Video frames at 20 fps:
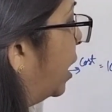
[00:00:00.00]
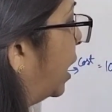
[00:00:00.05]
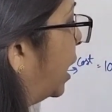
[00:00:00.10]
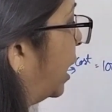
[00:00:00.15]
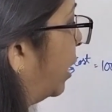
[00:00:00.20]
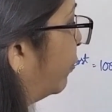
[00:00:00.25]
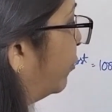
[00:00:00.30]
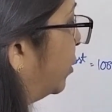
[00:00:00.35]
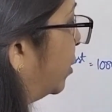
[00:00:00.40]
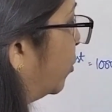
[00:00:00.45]

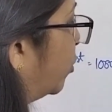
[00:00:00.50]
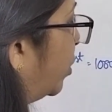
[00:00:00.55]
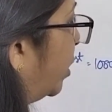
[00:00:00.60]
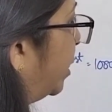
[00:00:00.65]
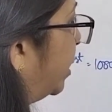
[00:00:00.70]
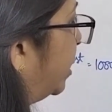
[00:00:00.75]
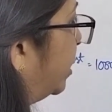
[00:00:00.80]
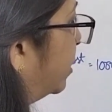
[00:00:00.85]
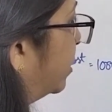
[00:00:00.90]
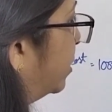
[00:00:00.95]
After
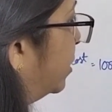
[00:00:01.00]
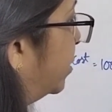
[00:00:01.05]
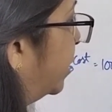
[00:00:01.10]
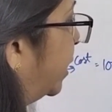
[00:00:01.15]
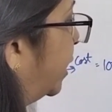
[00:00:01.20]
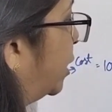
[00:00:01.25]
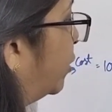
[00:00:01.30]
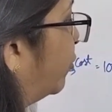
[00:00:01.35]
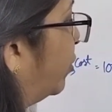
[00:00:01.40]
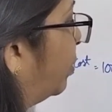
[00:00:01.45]
1 year
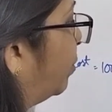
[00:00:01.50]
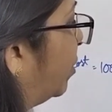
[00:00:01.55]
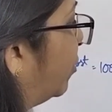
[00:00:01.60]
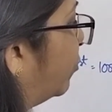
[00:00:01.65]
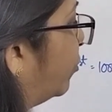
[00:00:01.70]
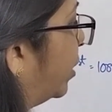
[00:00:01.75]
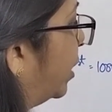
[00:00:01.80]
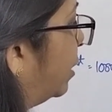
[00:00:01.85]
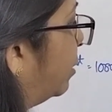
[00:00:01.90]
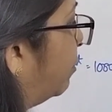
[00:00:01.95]
it will be
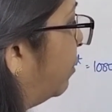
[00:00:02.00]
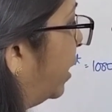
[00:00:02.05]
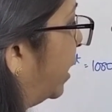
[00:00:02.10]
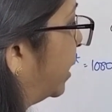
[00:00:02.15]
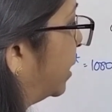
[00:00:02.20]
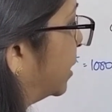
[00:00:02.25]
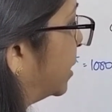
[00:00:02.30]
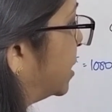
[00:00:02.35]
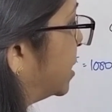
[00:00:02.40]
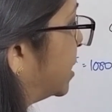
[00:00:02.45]
1
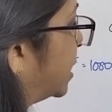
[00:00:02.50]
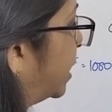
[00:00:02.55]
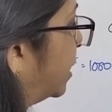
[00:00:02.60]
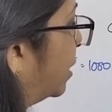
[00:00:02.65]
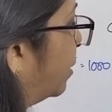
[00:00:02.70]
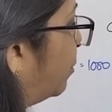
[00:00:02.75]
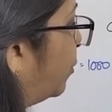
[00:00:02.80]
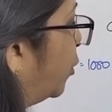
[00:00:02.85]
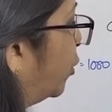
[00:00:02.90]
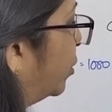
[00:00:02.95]
minus 10
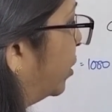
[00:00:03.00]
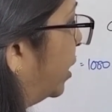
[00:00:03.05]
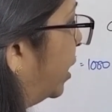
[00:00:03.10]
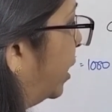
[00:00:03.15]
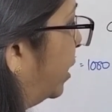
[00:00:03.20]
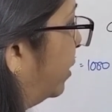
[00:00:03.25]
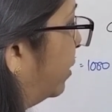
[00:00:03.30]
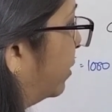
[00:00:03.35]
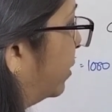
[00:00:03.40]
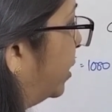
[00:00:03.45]
upon
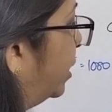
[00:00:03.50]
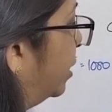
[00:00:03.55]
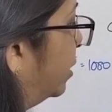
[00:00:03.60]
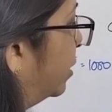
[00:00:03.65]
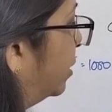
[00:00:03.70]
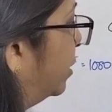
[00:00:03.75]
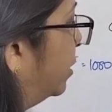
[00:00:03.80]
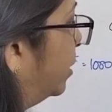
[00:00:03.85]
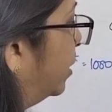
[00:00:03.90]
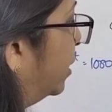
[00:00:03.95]
100,
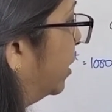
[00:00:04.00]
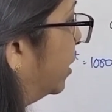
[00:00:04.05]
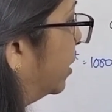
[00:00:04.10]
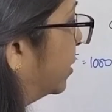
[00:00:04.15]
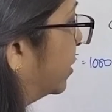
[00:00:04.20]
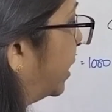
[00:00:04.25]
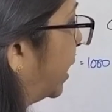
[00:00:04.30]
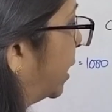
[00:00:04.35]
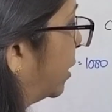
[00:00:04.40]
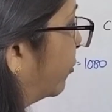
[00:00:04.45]

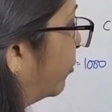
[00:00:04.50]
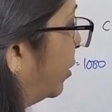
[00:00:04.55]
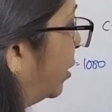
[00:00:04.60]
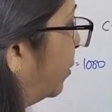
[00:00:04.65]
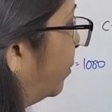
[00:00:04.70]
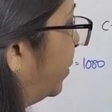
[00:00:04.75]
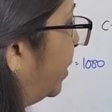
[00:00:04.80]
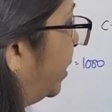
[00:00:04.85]
that will